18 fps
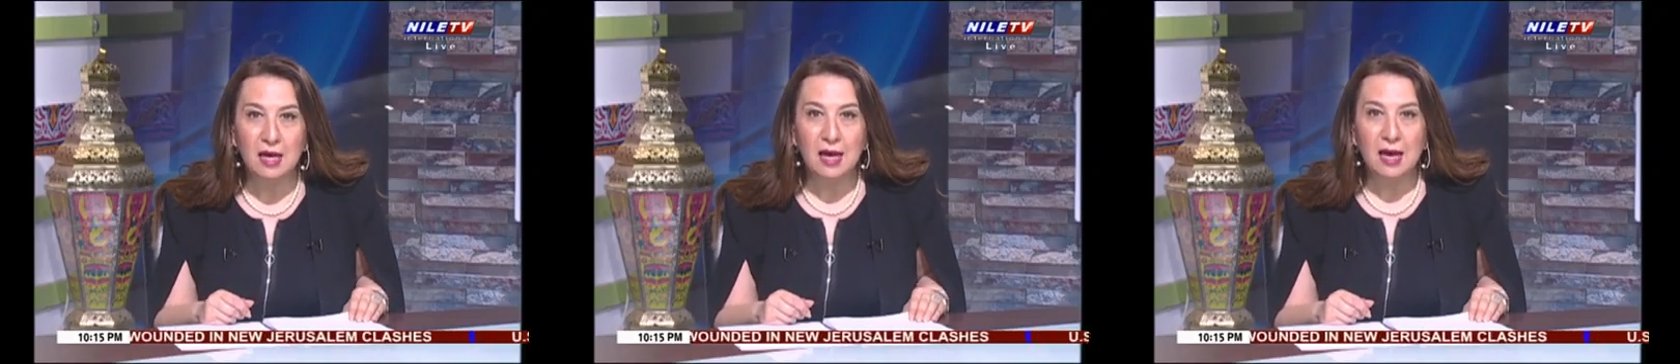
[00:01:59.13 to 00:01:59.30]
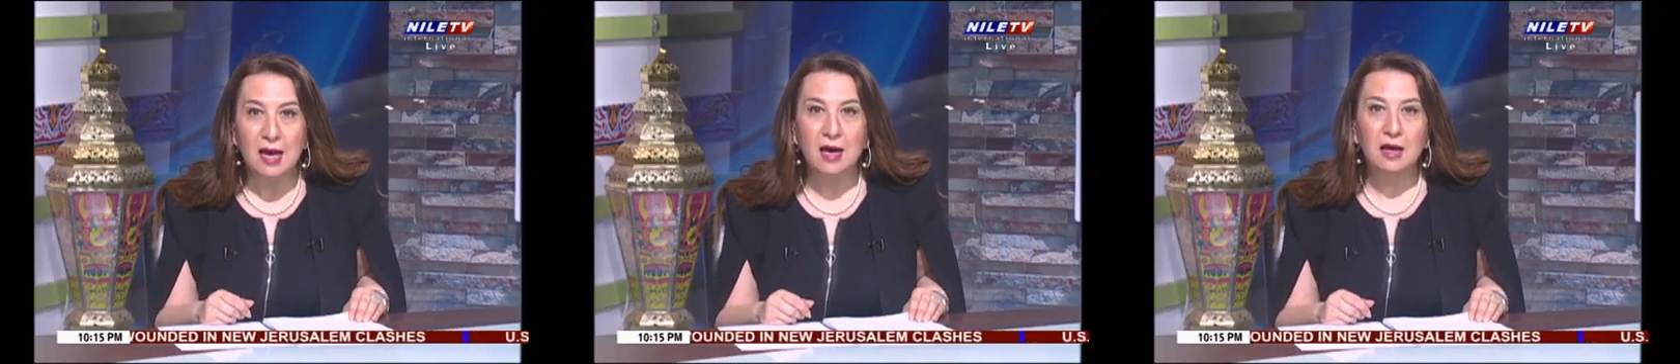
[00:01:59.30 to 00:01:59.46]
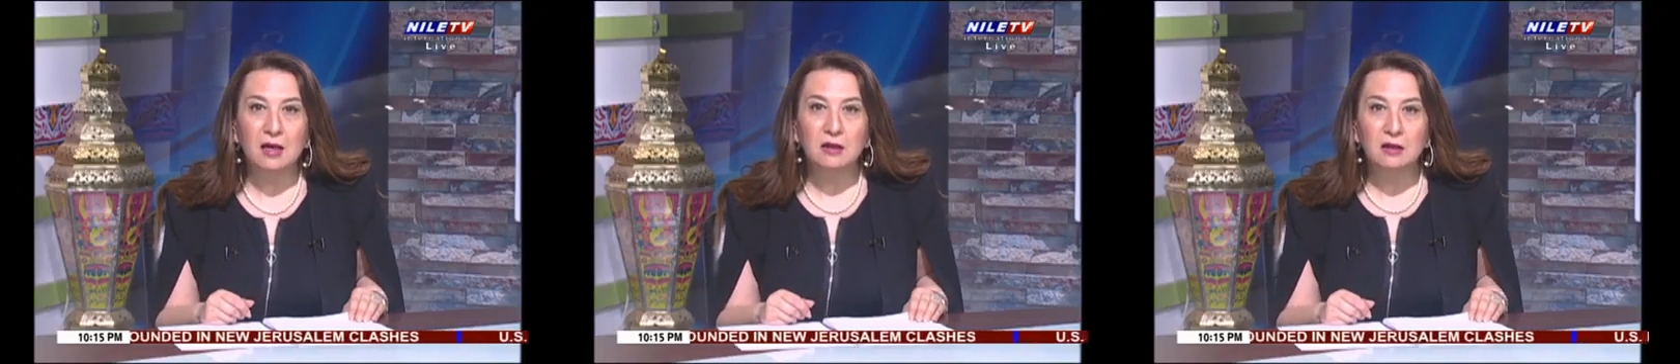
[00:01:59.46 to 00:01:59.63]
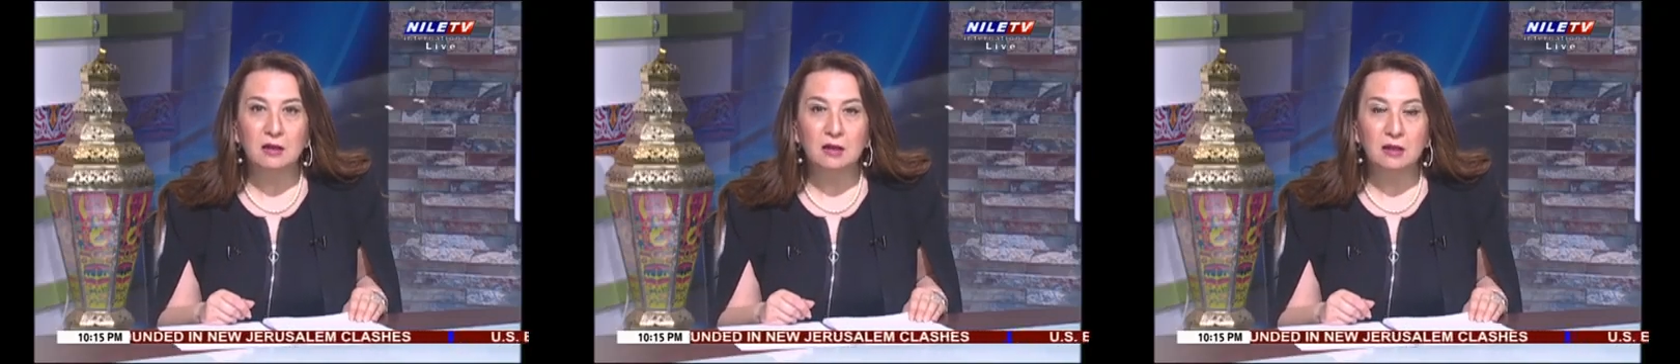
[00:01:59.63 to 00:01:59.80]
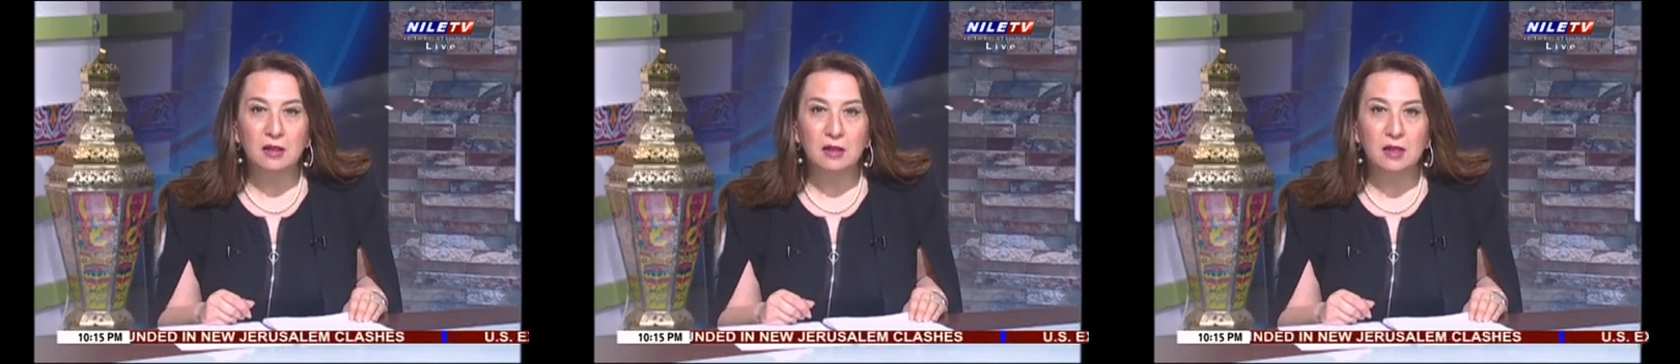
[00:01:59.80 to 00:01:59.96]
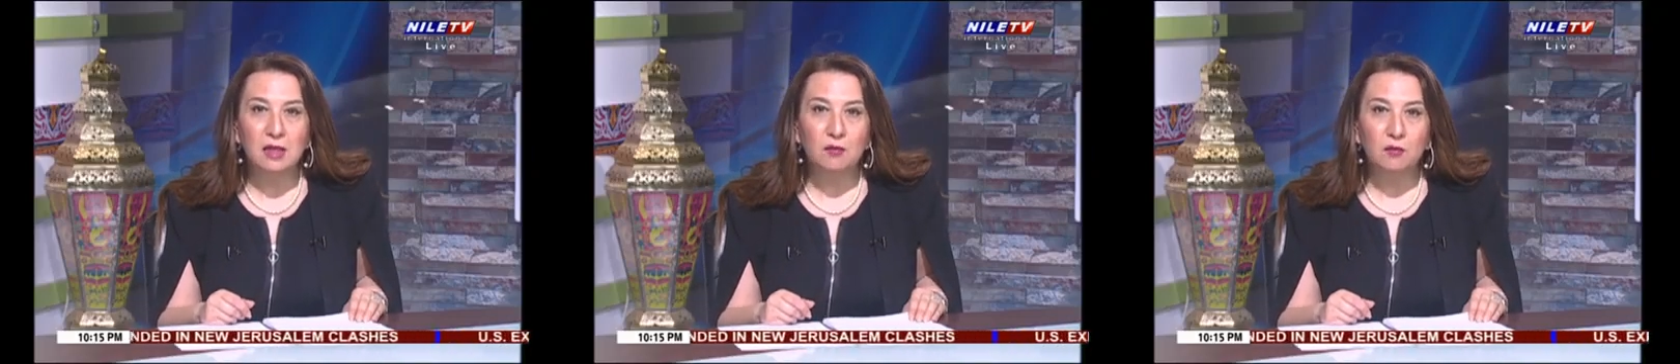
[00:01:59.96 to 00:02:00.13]
and
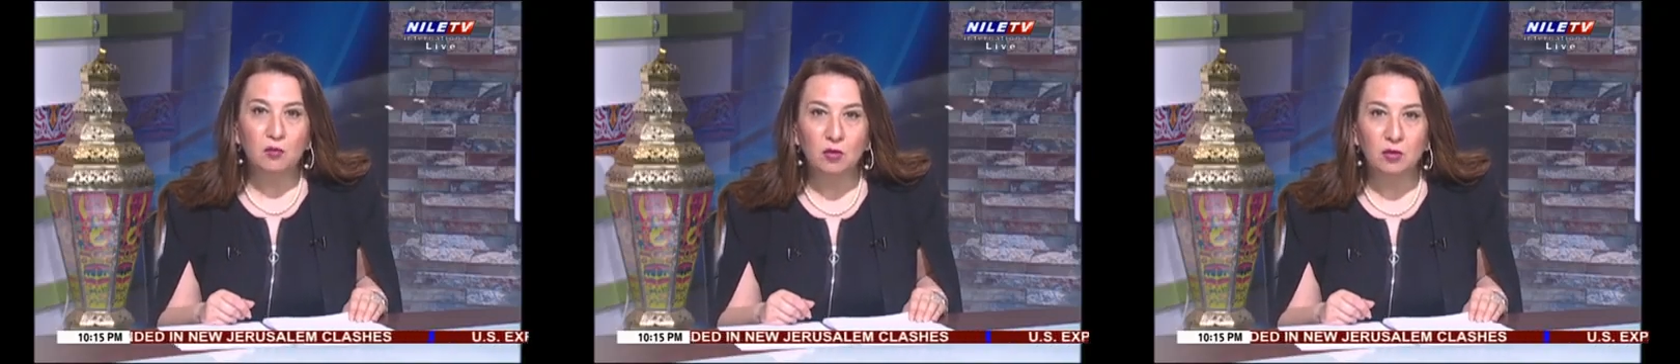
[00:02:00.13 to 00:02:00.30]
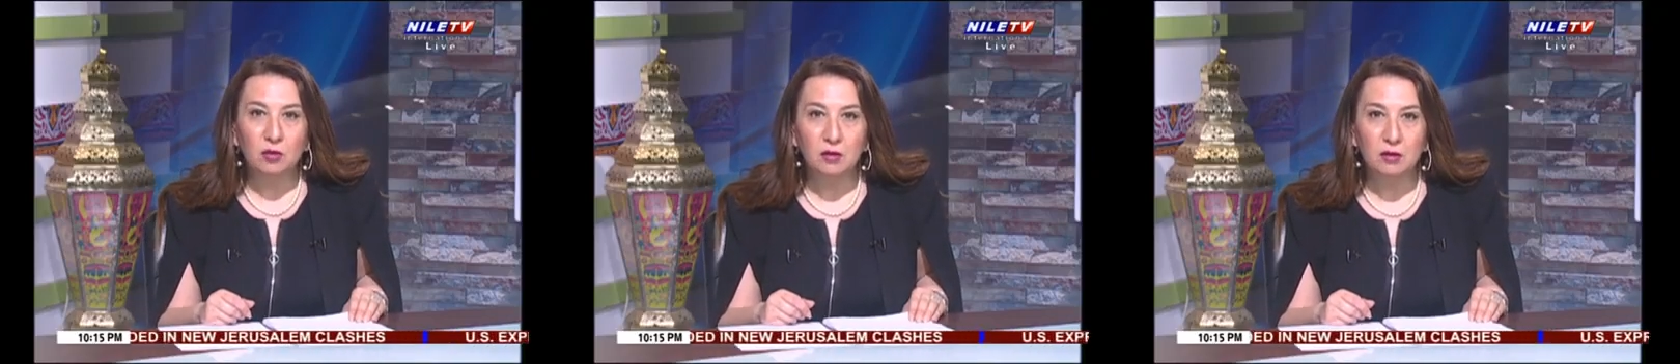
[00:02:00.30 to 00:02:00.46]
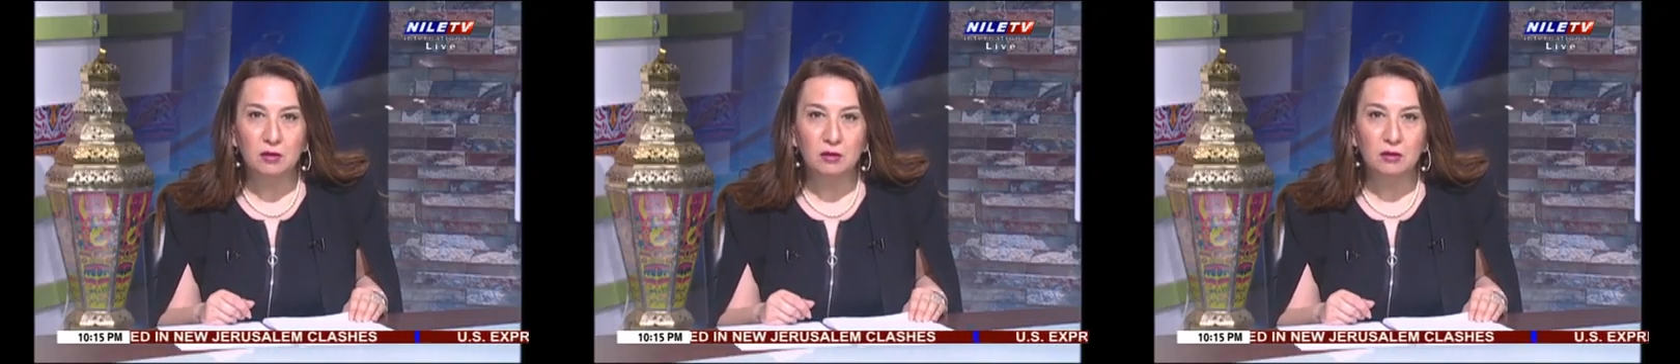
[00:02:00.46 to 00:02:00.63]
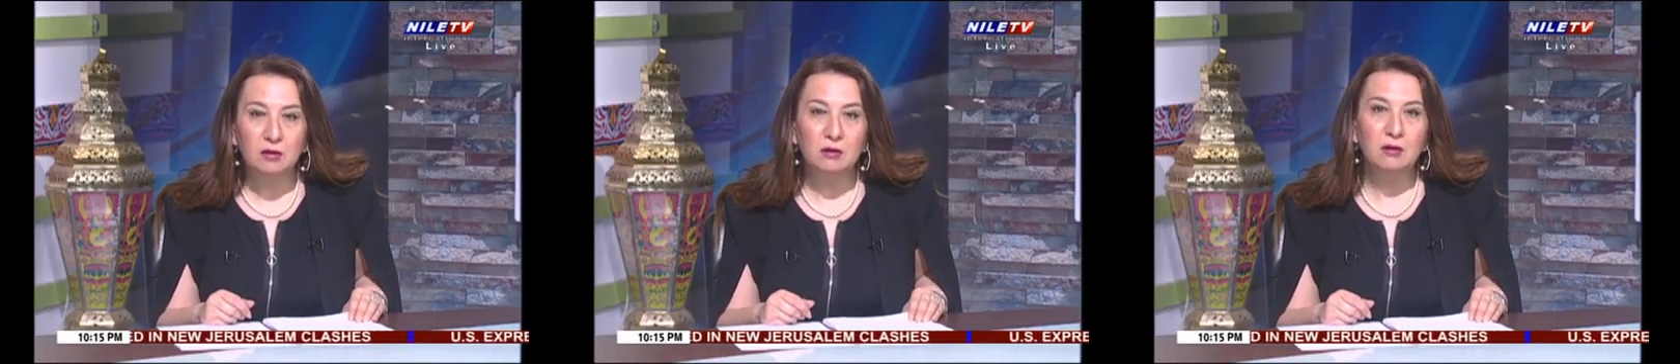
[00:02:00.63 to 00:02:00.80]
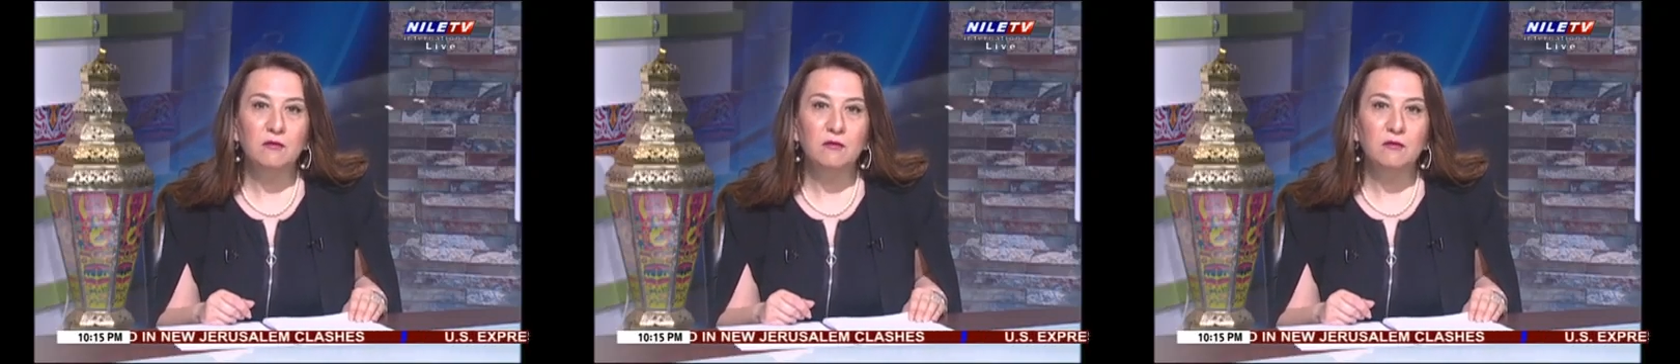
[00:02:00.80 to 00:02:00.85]
the important